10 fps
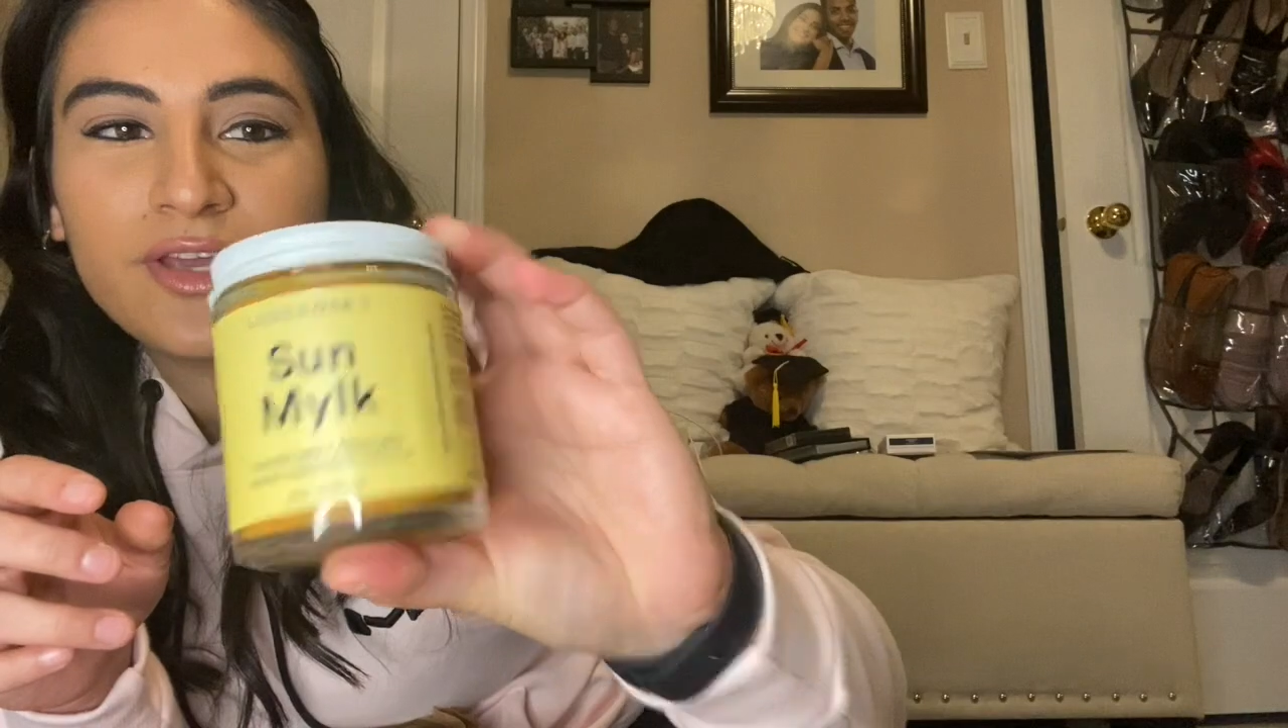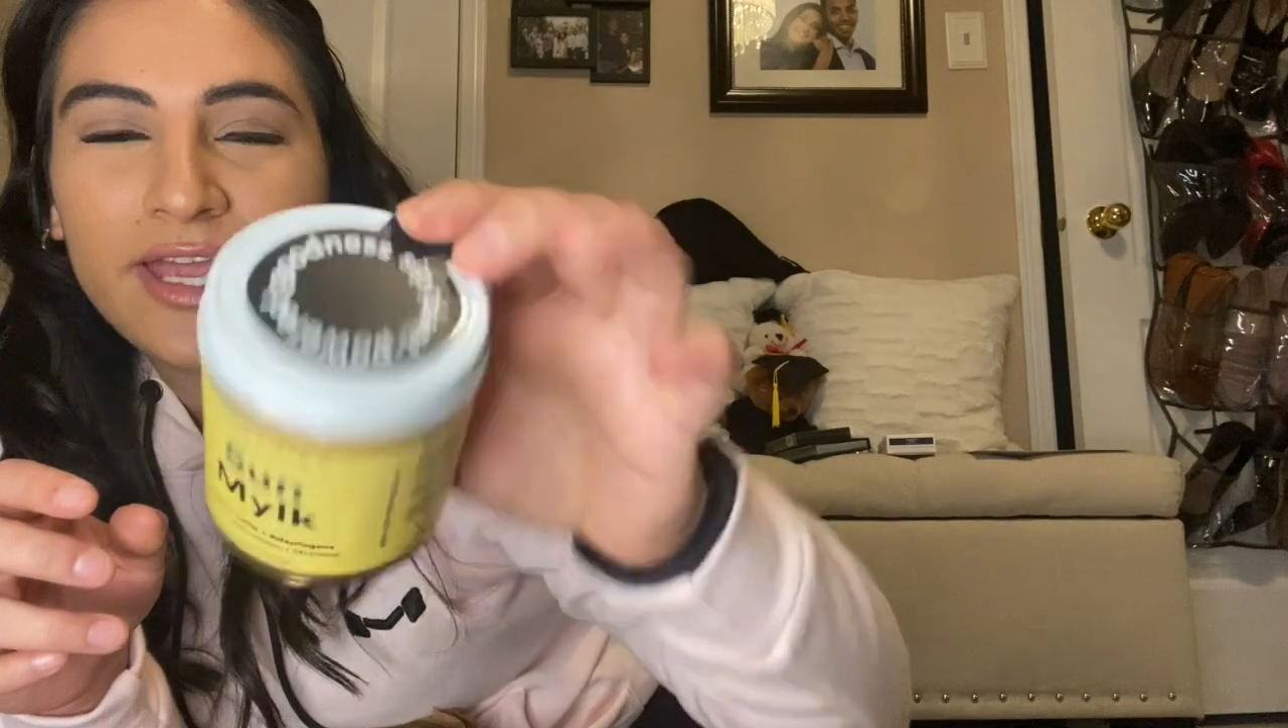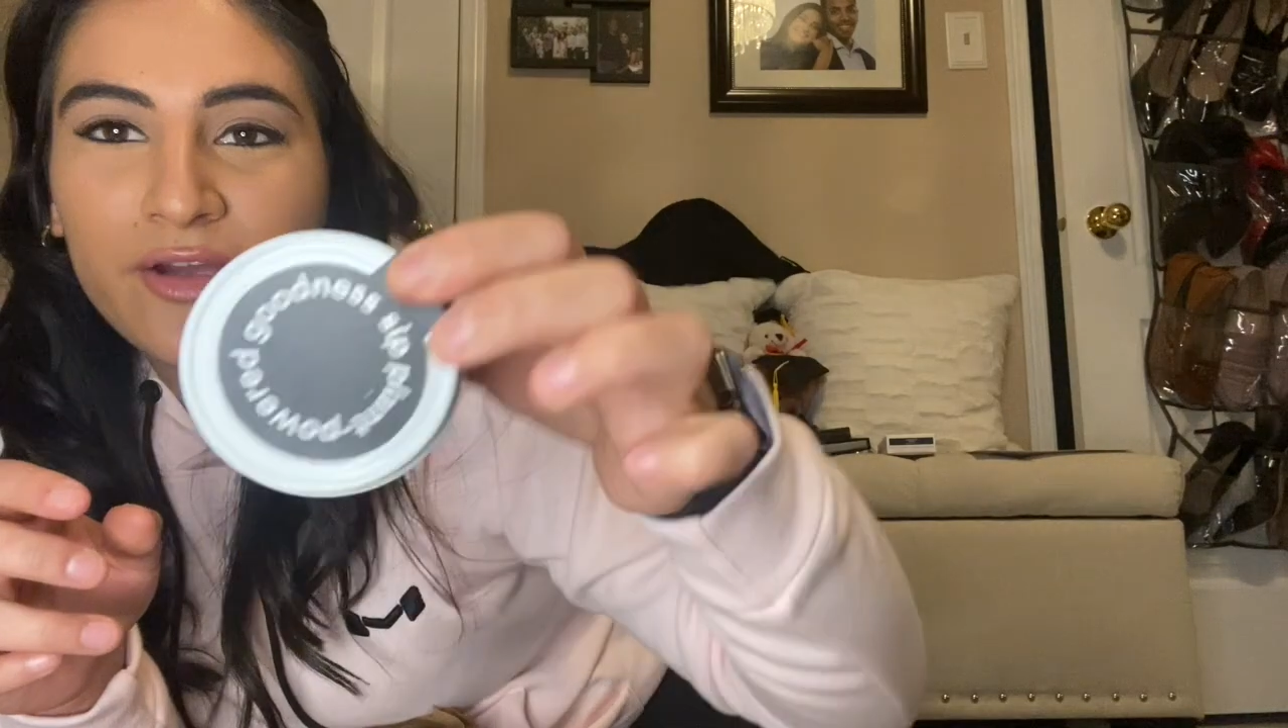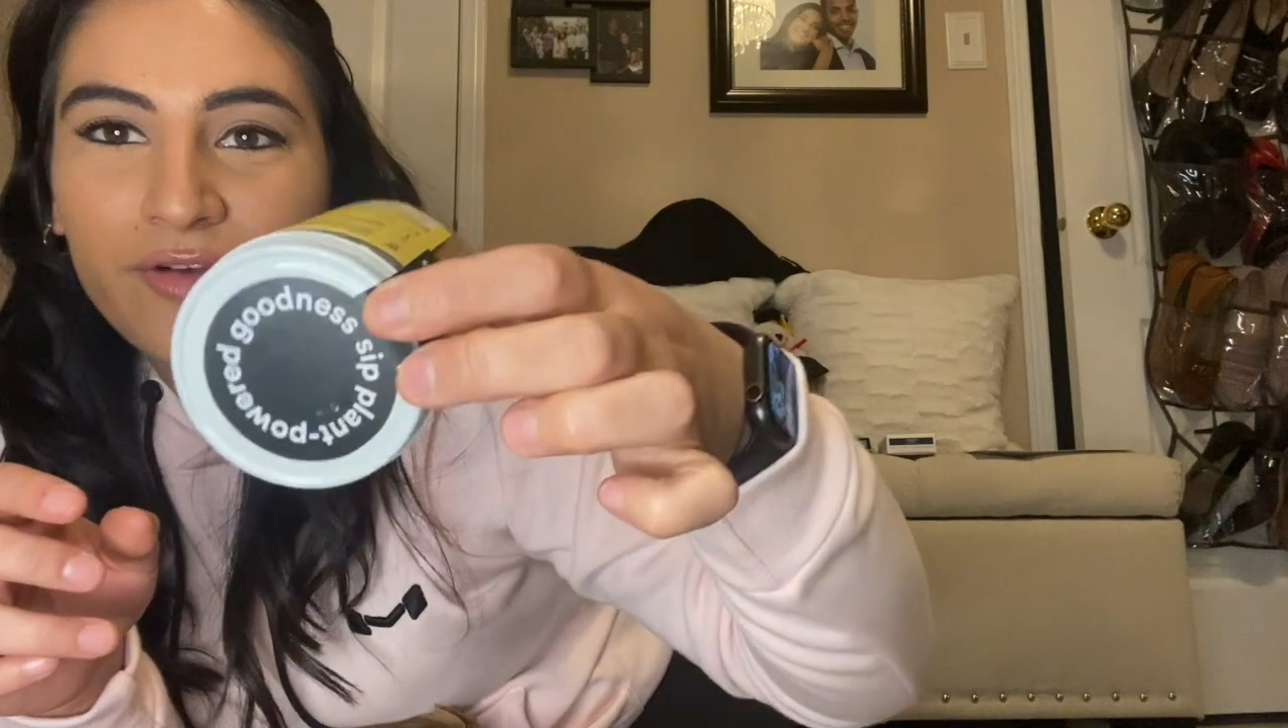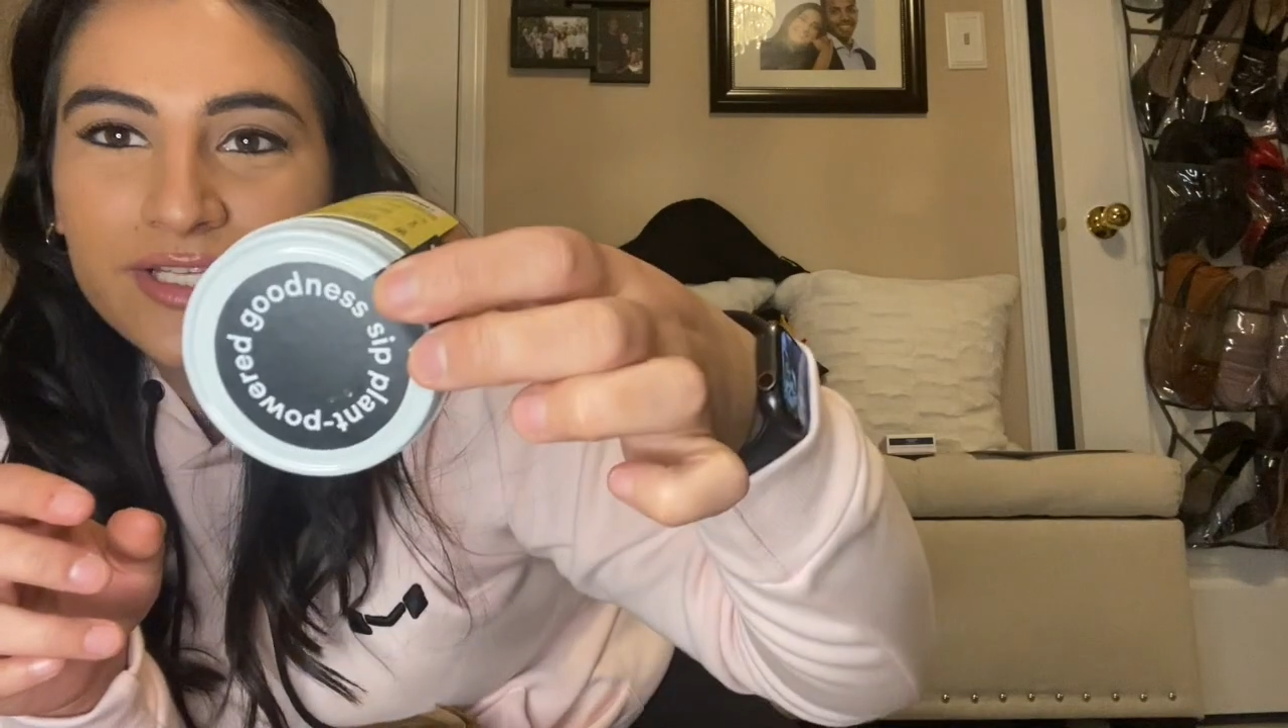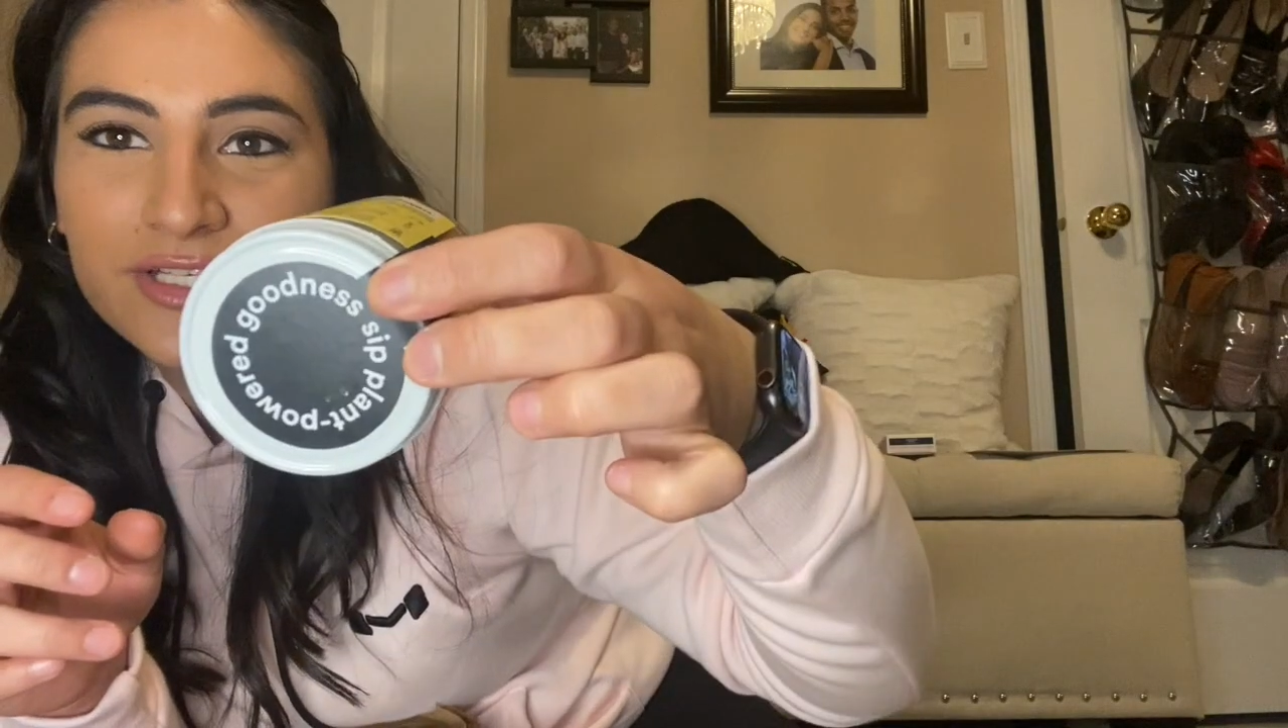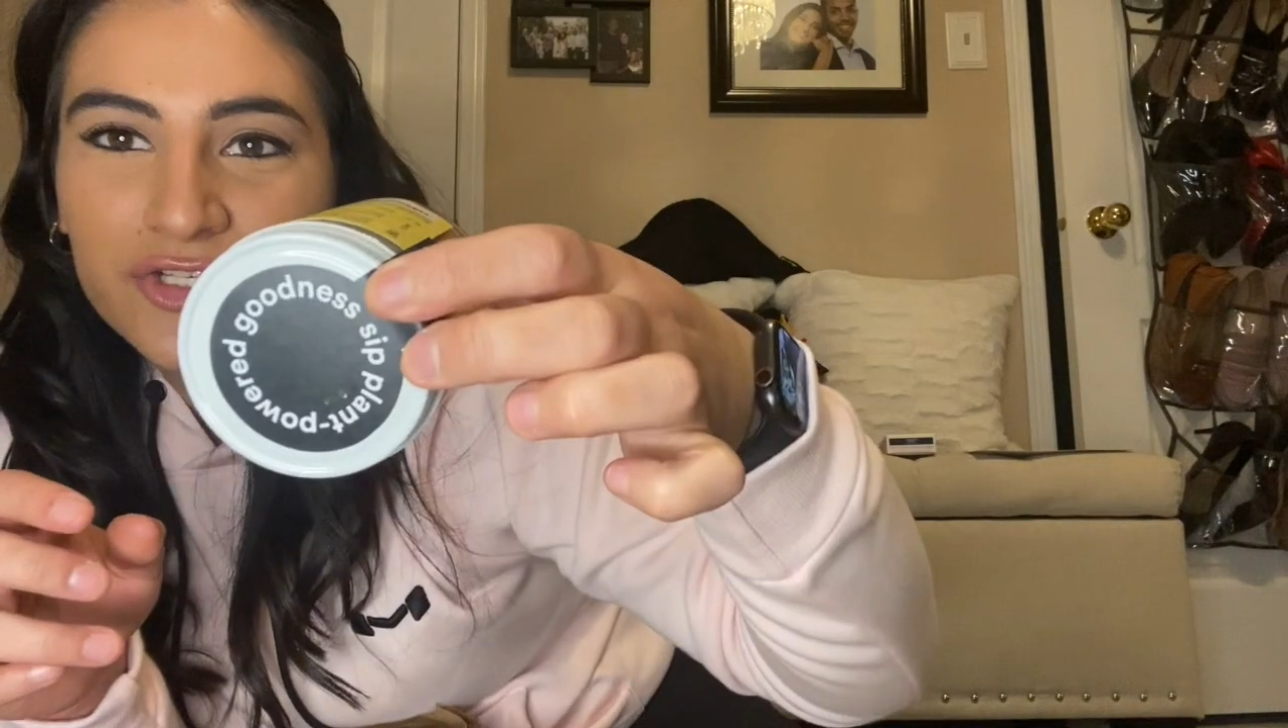Can't wait to